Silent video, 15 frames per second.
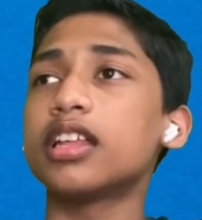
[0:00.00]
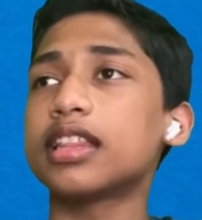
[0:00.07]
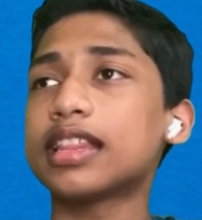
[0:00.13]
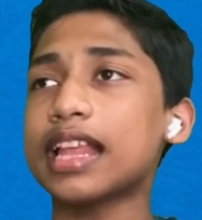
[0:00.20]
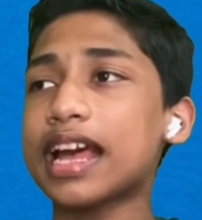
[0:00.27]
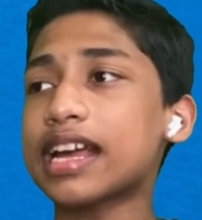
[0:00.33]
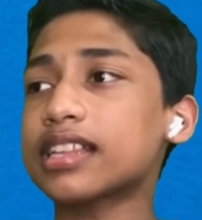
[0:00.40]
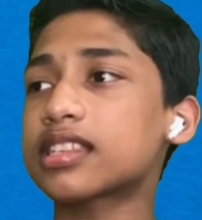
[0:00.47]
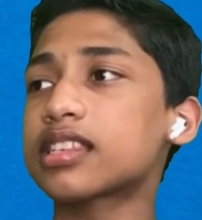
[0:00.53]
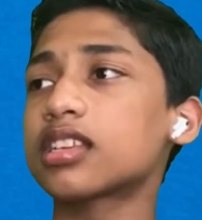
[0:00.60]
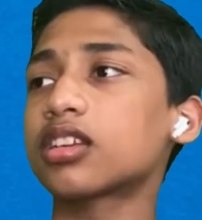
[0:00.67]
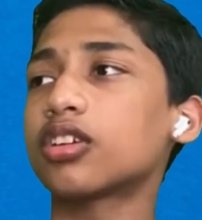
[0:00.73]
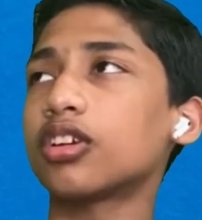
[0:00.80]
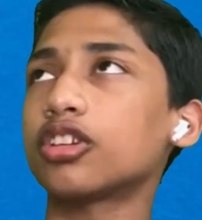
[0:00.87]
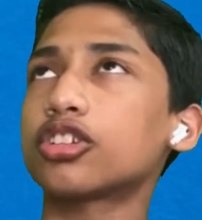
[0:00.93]
that's
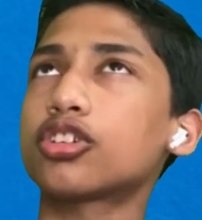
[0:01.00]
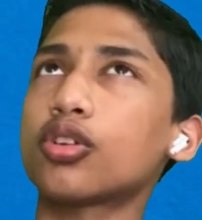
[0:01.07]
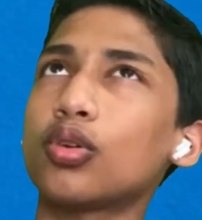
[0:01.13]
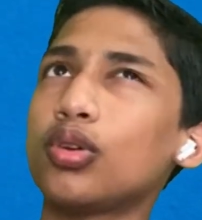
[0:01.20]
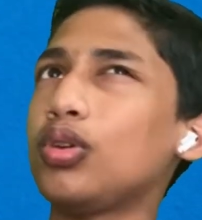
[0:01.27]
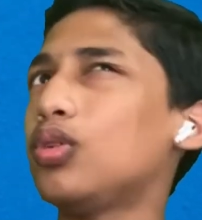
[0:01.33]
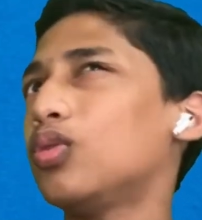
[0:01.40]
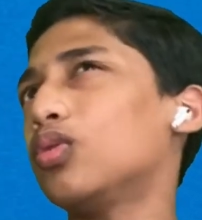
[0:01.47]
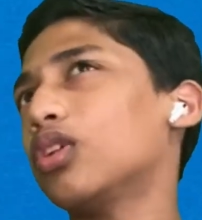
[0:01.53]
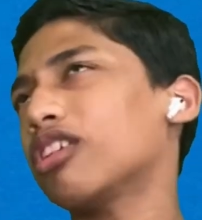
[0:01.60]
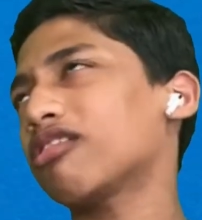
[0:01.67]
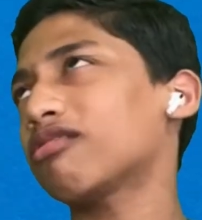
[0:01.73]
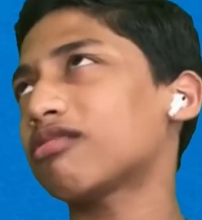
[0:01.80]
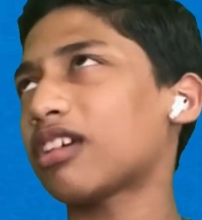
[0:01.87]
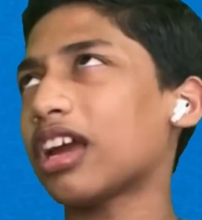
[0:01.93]
gonna show you
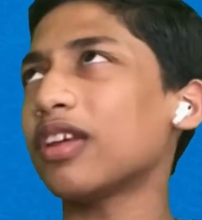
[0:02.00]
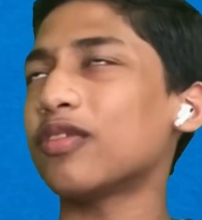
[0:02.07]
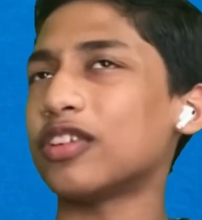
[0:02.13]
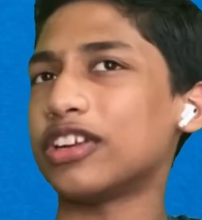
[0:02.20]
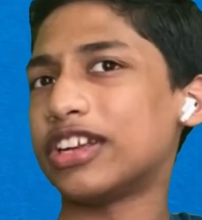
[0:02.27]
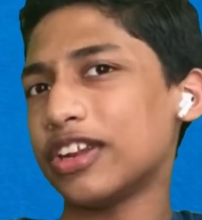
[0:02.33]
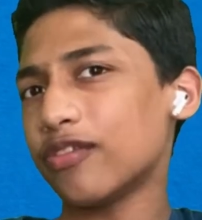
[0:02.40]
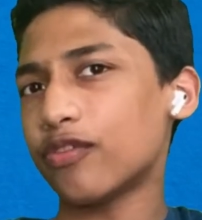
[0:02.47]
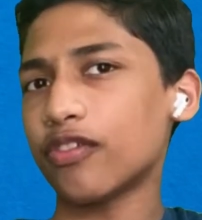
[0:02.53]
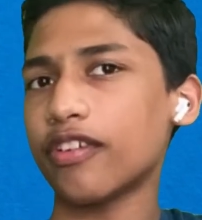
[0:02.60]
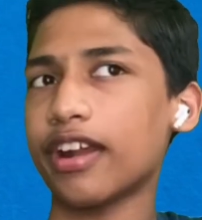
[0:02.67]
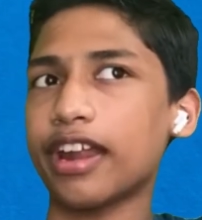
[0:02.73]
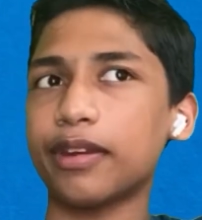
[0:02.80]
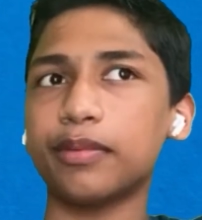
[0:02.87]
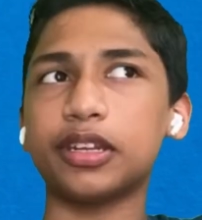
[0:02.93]
kind of a different
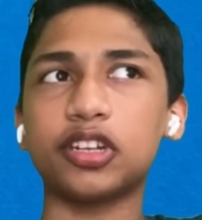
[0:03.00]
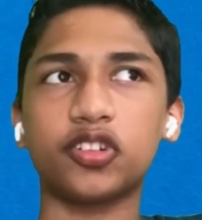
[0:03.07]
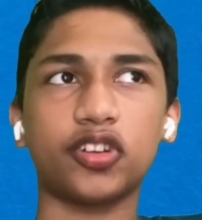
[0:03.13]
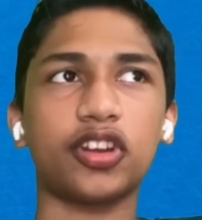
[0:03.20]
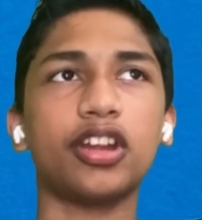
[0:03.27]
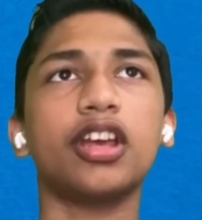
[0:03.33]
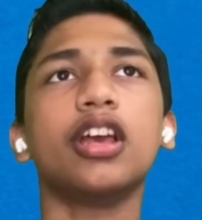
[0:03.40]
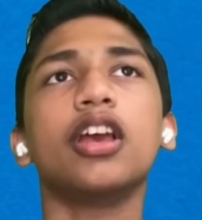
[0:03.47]
animation,